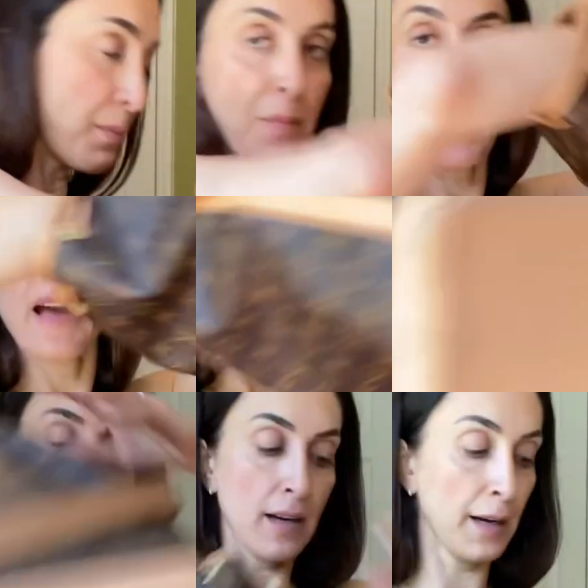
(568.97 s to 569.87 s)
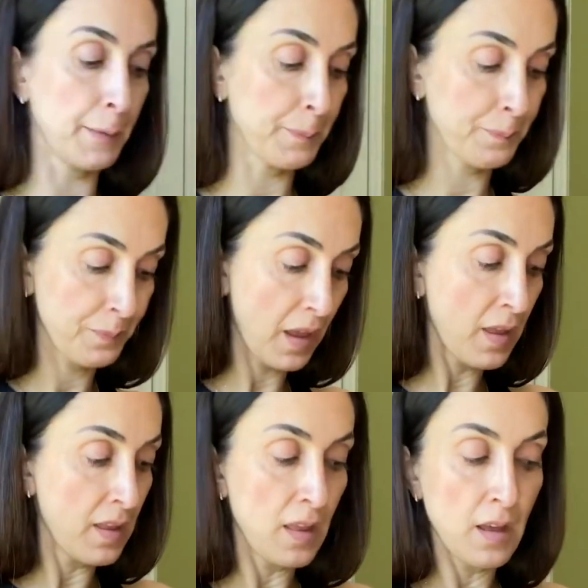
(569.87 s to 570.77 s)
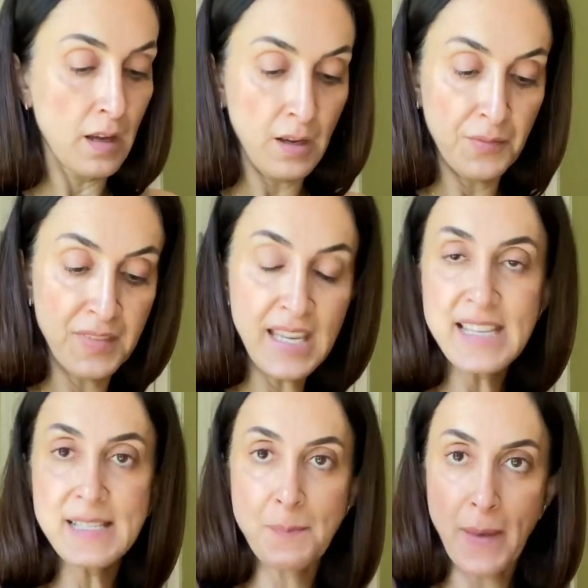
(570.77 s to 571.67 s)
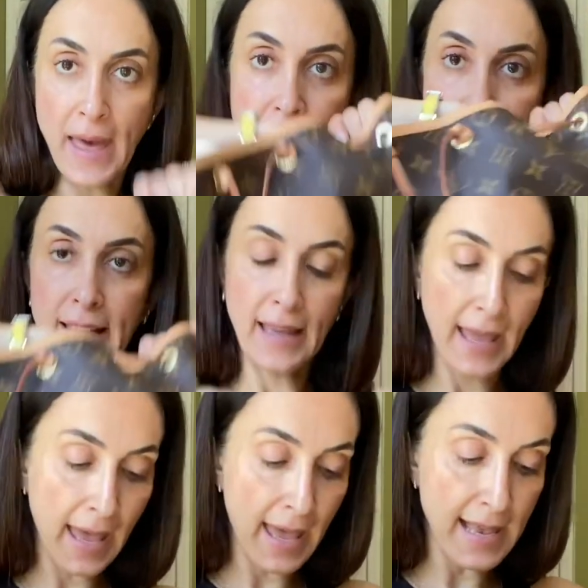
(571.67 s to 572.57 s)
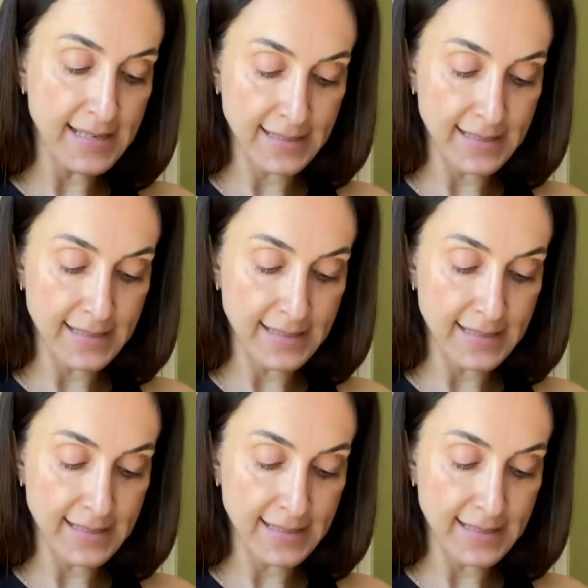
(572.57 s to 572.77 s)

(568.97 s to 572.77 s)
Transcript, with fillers: my, um, this bag has,